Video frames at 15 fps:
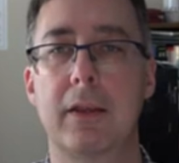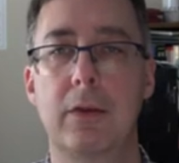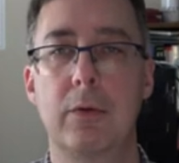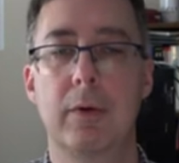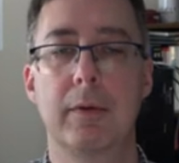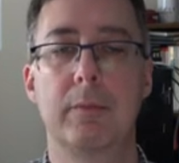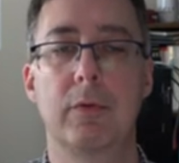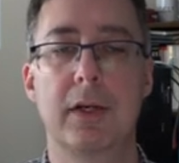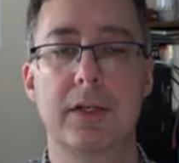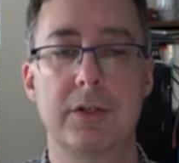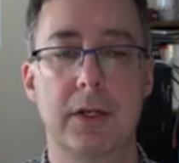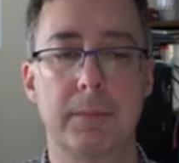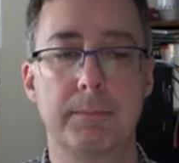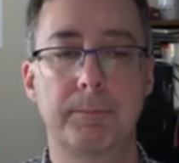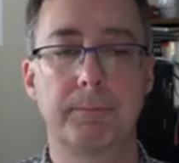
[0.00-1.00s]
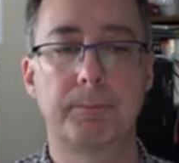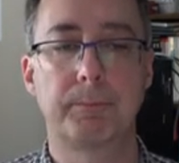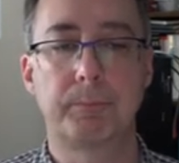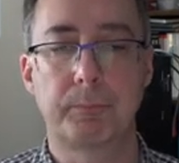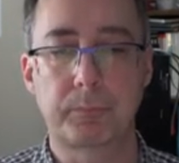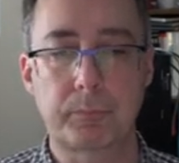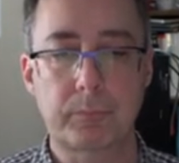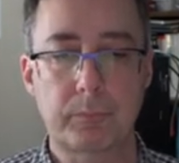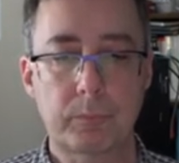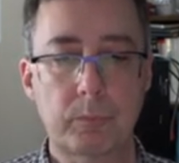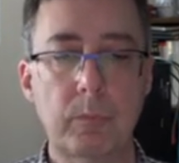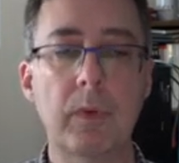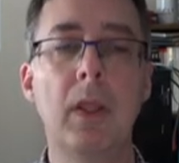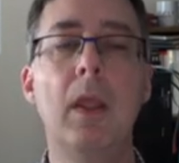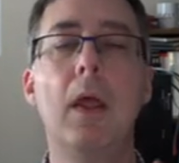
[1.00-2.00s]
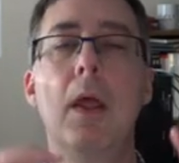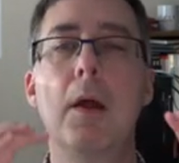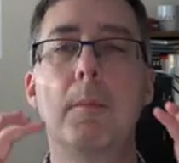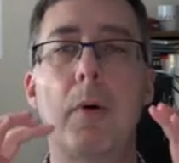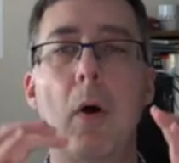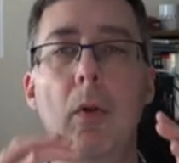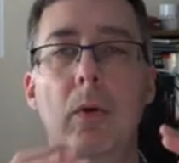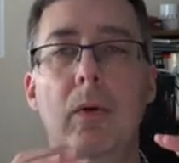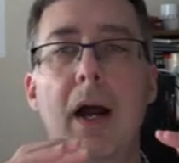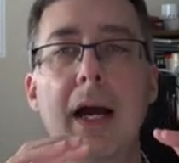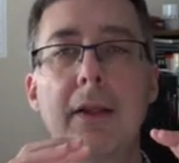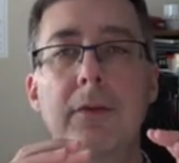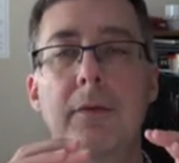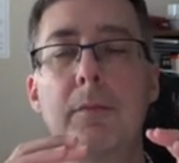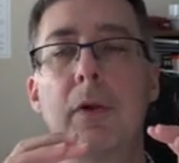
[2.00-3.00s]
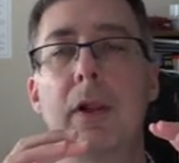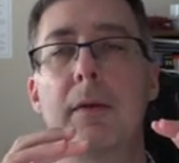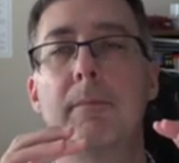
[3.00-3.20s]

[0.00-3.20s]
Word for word: QM region. Polarizable